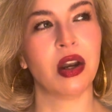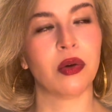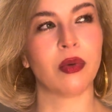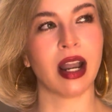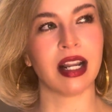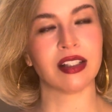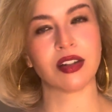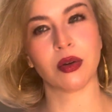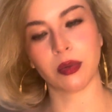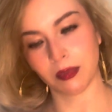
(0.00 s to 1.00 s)
Right,
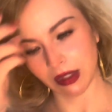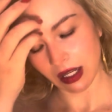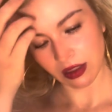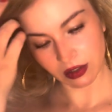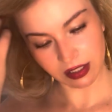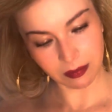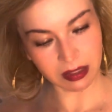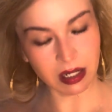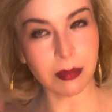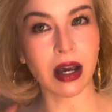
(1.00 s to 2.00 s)
so there's
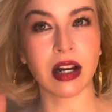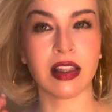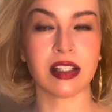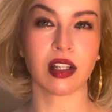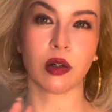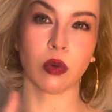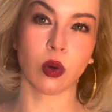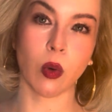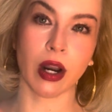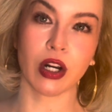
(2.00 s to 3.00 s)
something about it that's going to
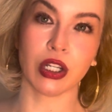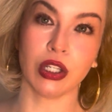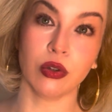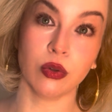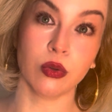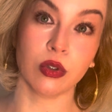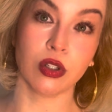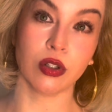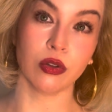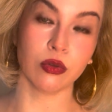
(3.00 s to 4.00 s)
require you
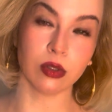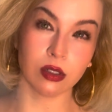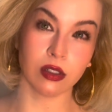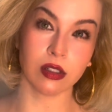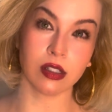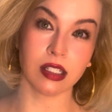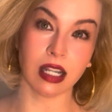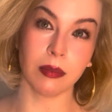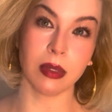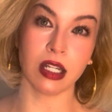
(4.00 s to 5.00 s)
to
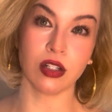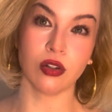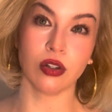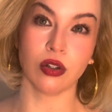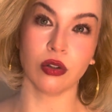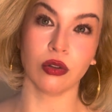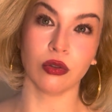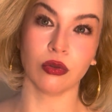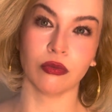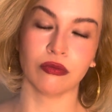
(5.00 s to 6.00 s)
step into